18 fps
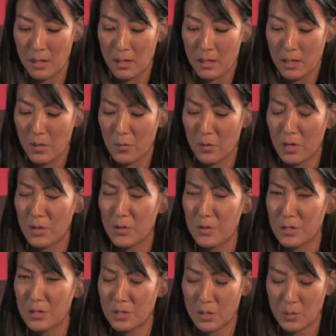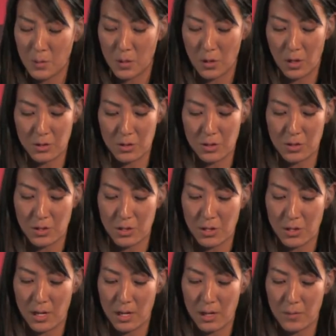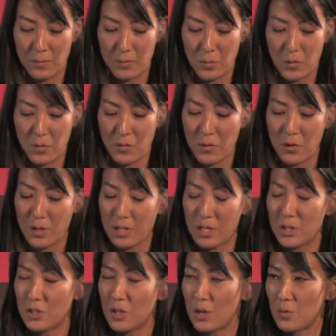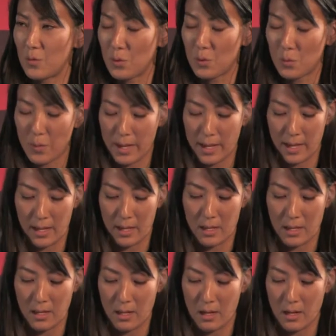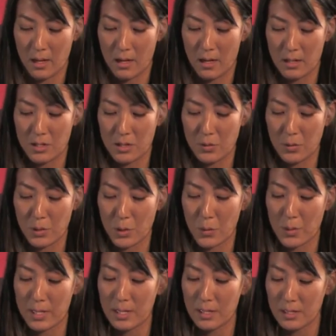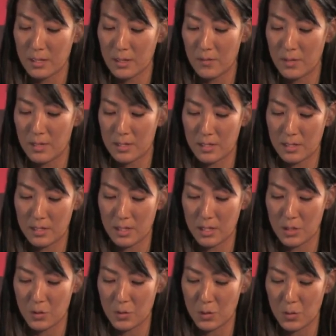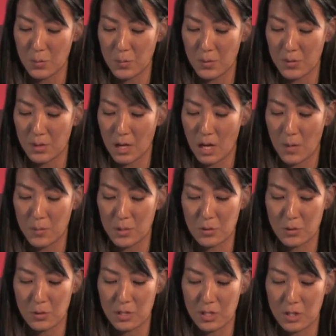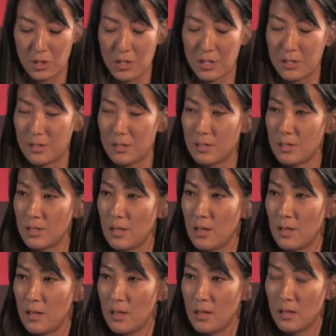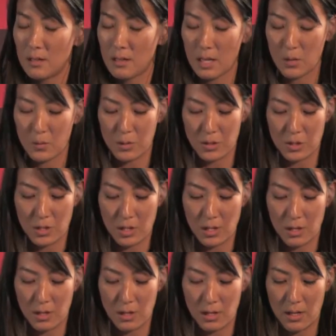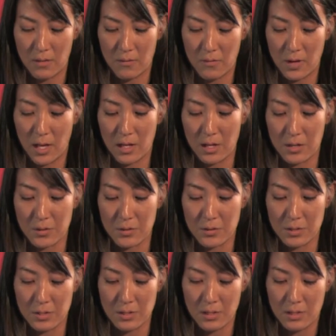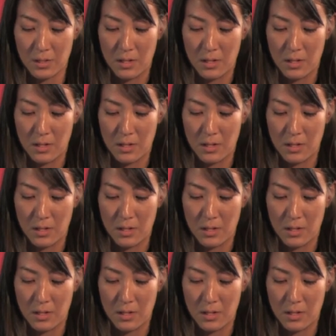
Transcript: And when I use the term culture, I'm referring in a general way uh, to a cohesive and distinct group with common traditions, language, and, and values.